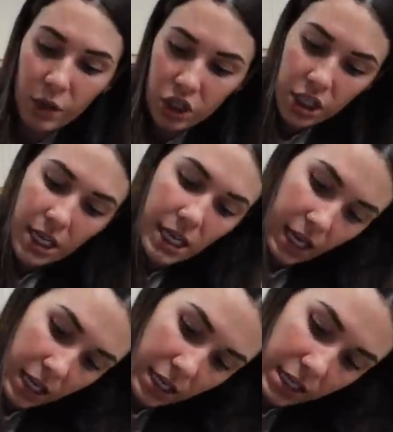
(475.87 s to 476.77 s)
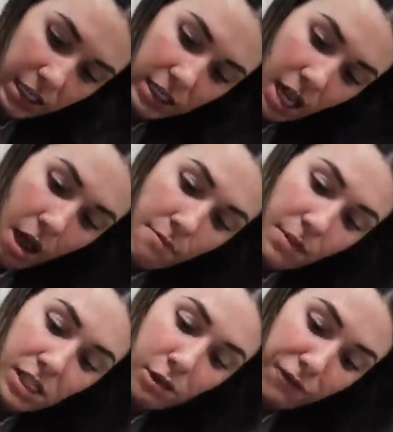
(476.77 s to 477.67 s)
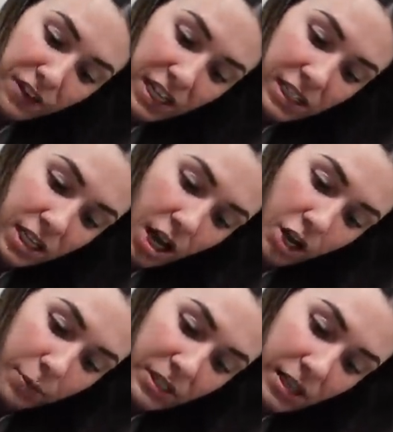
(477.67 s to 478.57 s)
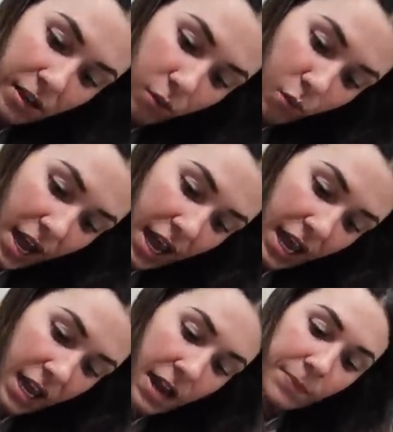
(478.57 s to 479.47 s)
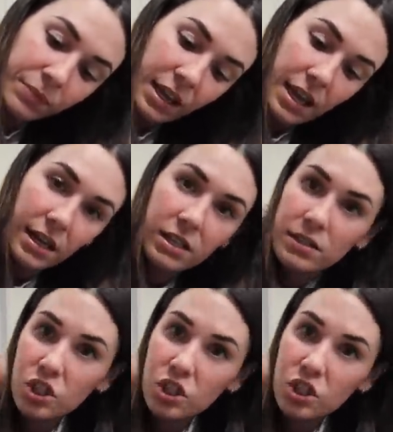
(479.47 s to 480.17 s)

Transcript: which is Muscle Feast 100% whey. It is